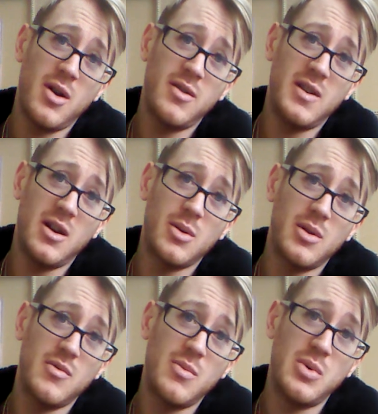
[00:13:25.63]
hopefully I'm
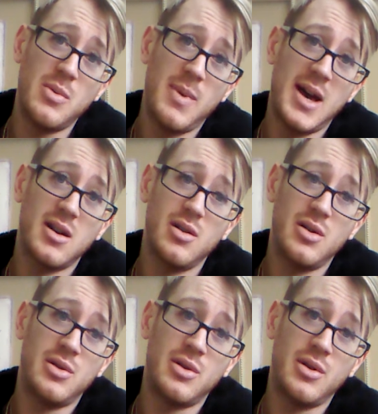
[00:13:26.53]
going to report back
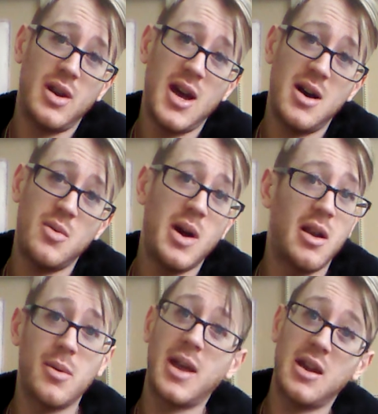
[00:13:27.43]
on how well
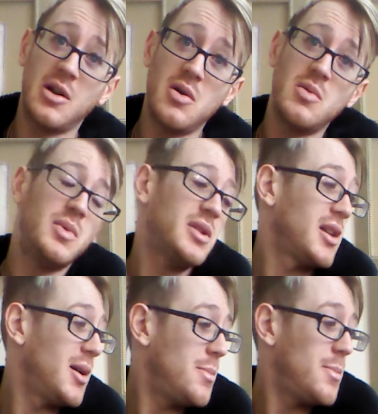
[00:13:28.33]
I'm getting on with
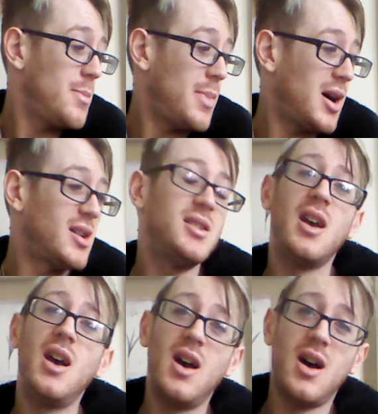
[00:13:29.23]
them. But
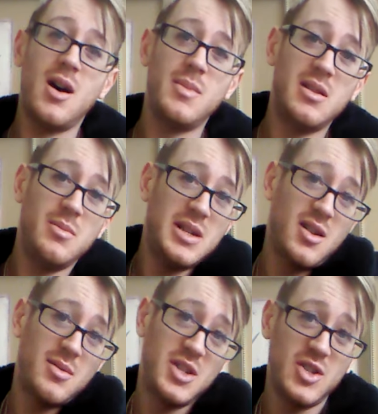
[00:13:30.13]
in the
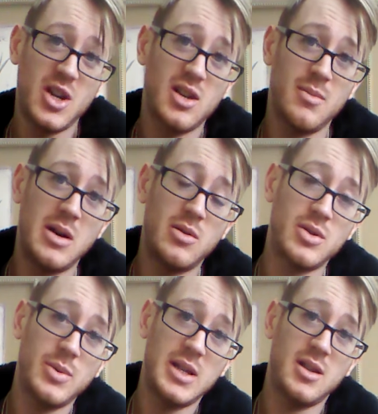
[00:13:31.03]
meantime, do check them out
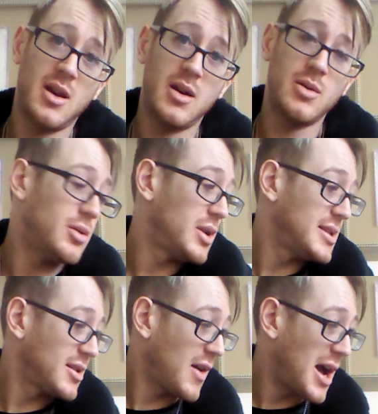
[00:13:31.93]
on Twitter or
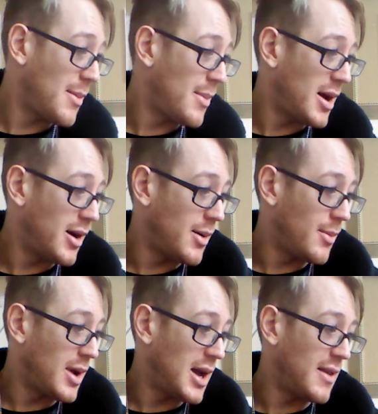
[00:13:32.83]
Instagram,
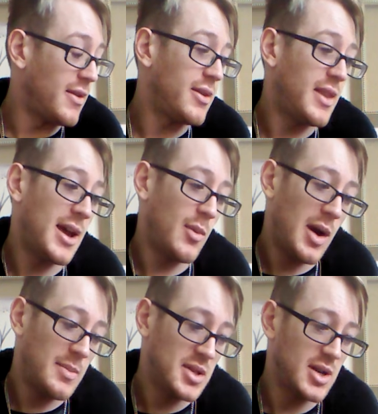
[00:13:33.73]
and their
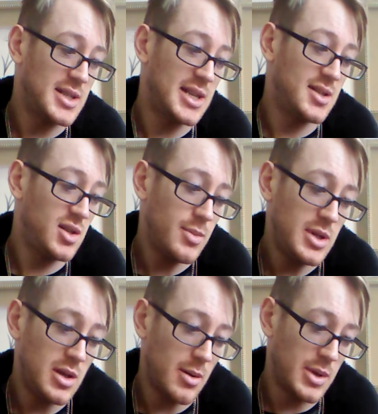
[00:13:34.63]
website is
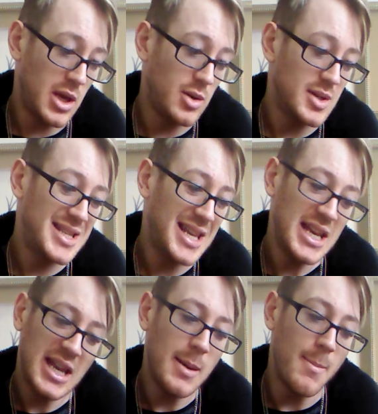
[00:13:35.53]

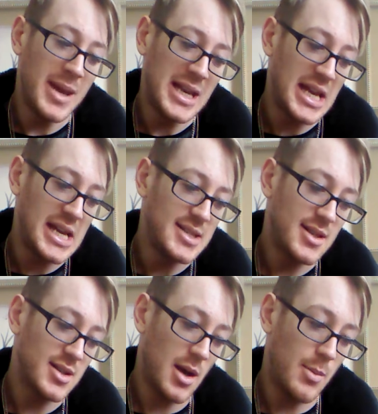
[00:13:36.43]

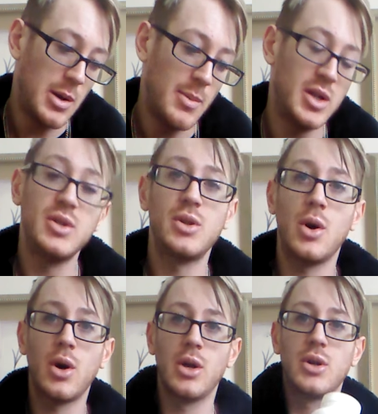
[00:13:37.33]

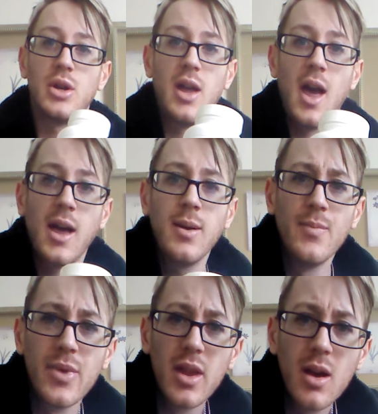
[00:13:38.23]
www.skinnyminissupplements.co.uk.
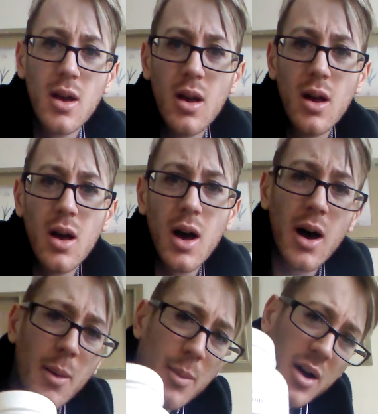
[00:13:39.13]

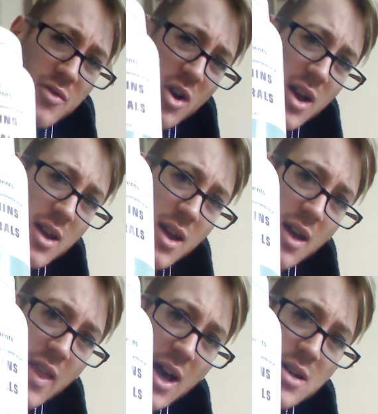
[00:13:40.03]
I'll try and
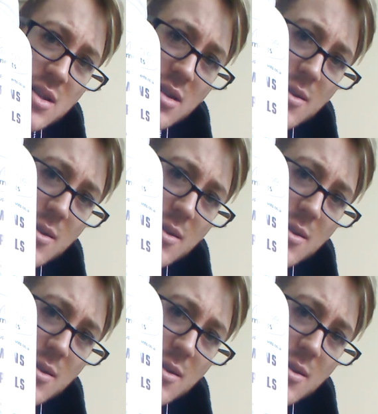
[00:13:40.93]
get that